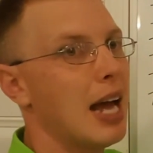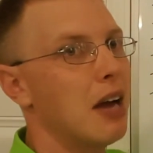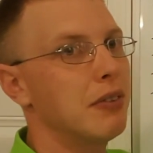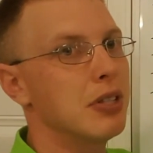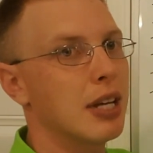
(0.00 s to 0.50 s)

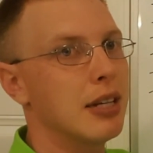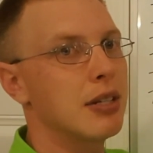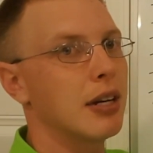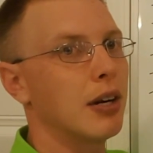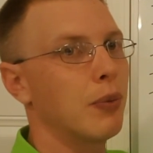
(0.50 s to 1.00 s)
have a skid
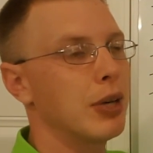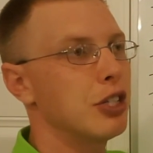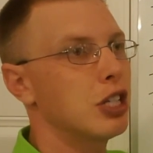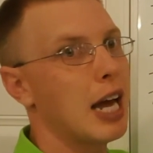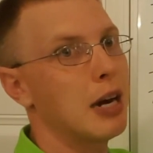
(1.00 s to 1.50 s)
steer, we
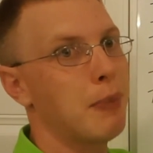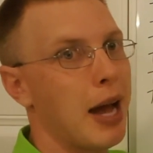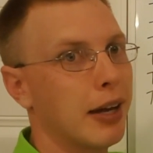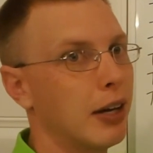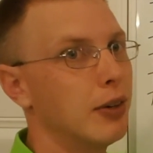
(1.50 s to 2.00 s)
just had a
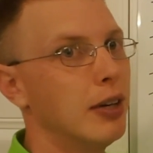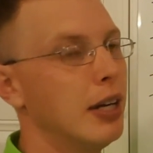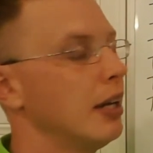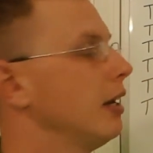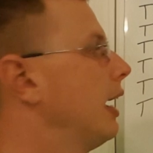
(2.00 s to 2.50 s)
backhoe,
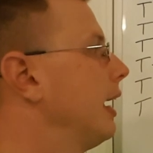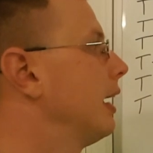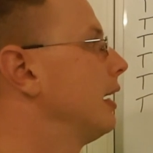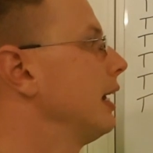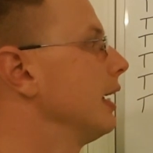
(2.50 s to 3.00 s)

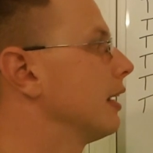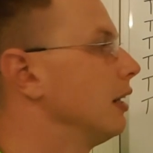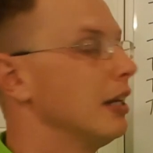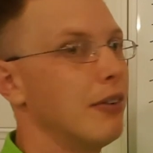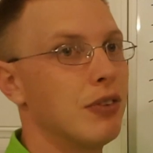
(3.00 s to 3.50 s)
and it could
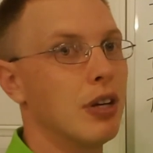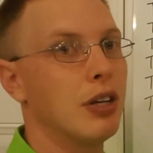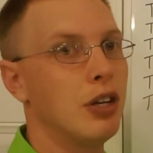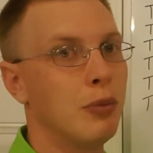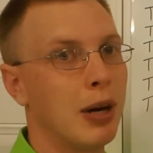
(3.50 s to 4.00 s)
lift
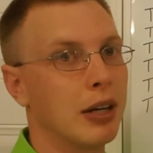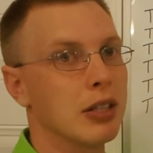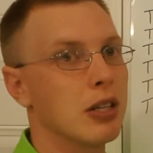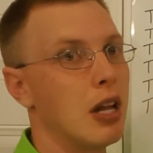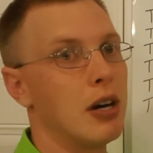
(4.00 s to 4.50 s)

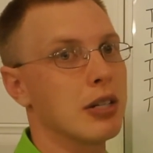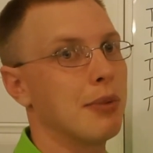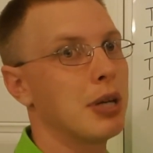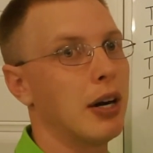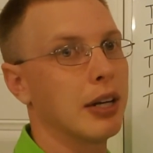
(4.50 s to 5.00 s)
humongous logs.
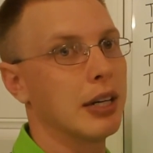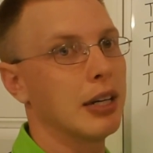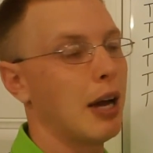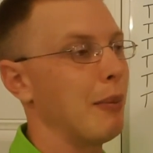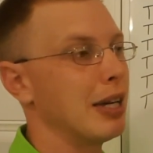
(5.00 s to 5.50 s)
I'm talking,
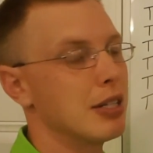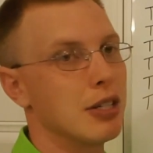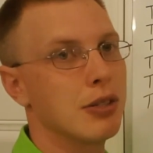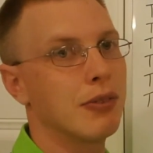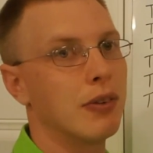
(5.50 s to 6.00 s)
because
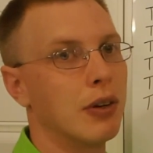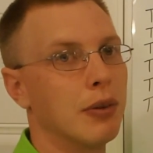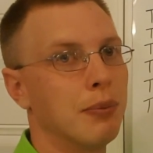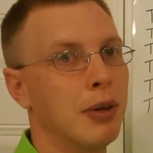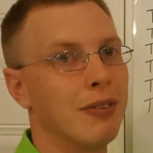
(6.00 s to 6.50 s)
it's
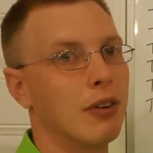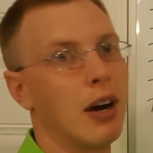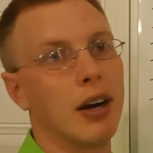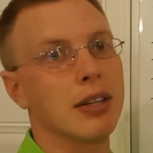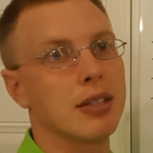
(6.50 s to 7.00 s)
for moving
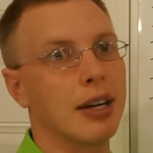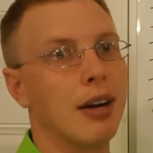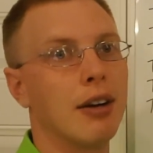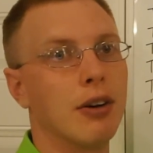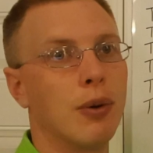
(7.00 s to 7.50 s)
rock. It's like a
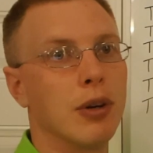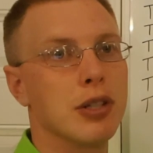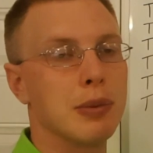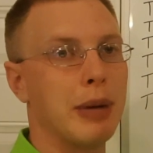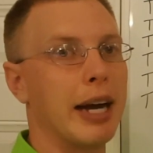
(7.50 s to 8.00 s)

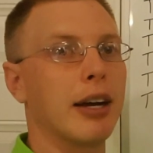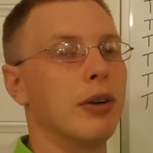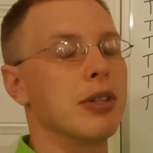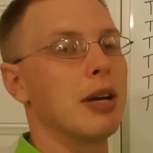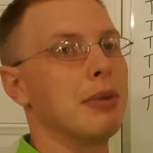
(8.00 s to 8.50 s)
100-horse backhoe
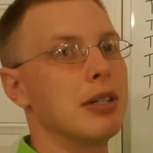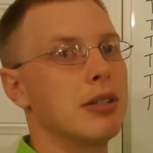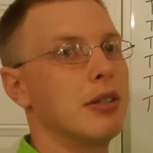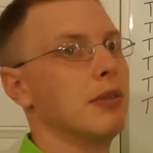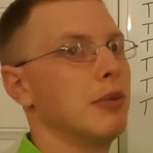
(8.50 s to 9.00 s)
or something.
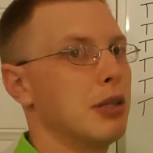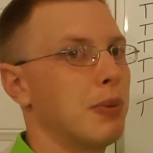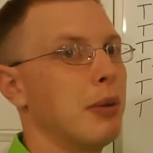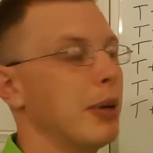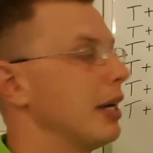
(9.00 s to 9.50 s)
It's
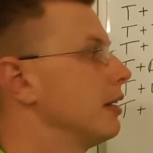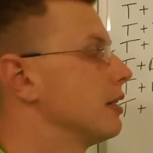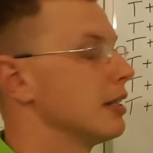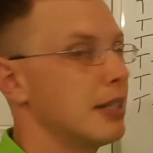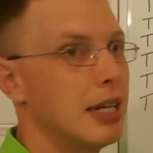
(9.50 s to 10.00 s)
pretty big. It's
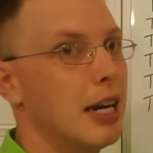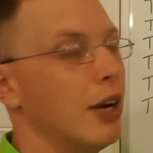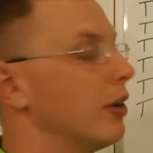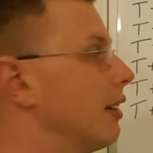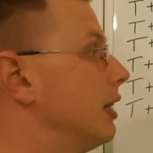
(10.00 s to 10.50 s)
an extend a
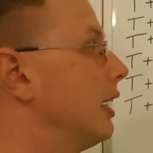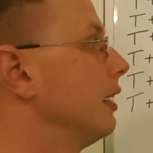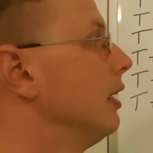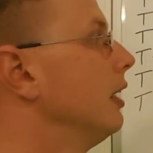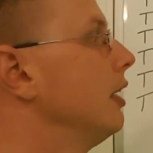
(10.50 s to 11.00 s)
hoe and everything.
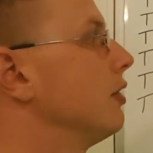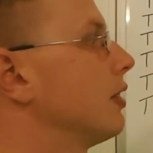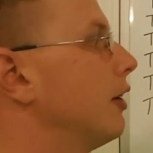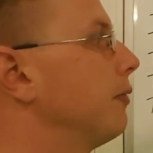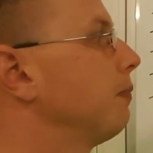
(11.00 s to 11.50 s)

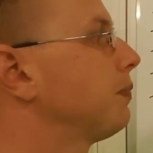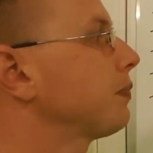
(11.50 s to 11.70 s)
So,